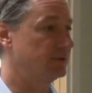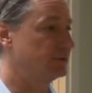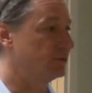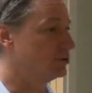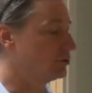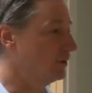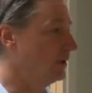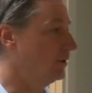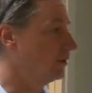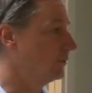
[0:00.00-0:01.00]
into a
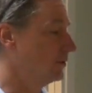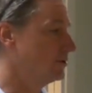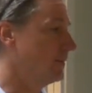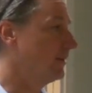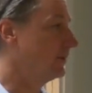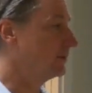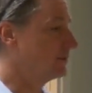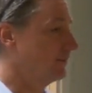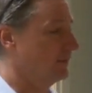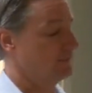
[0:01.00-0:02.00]
tree or a bridge abutment or
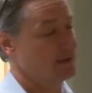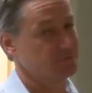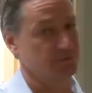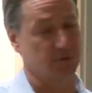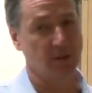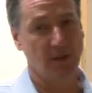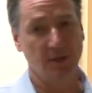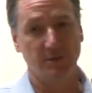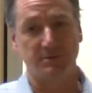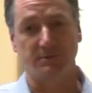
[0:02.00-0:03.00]
something of that sort.
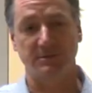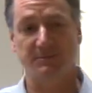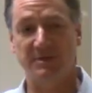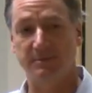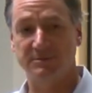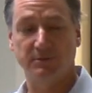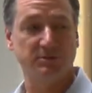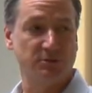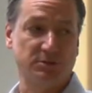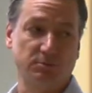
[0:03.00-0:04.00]
So sometimes
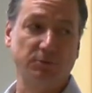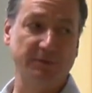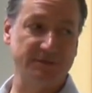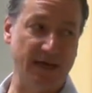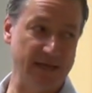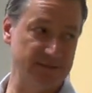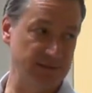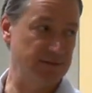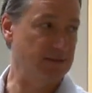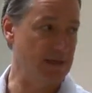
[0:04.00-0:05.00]
those are just ruled as
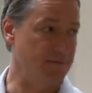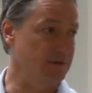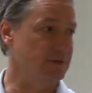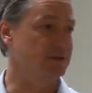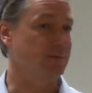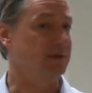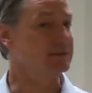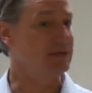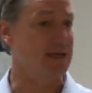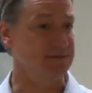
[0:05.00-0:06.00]
accident. Again, there needs to be
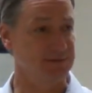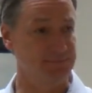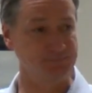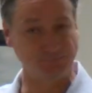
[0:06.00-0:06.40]
intent.